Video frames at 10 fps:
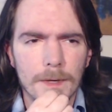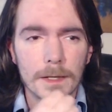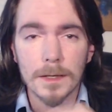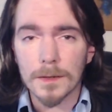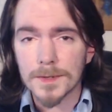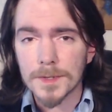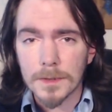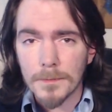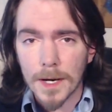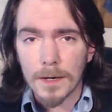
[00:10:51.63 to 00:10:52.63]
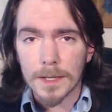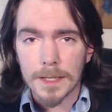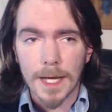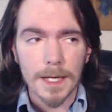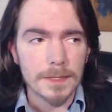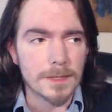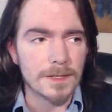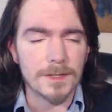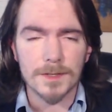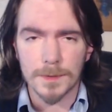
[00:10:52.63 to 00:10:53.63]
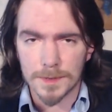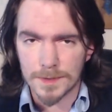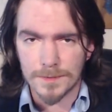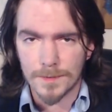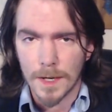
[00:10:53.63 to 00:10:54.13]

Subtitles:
and then also comparing that to the sorts of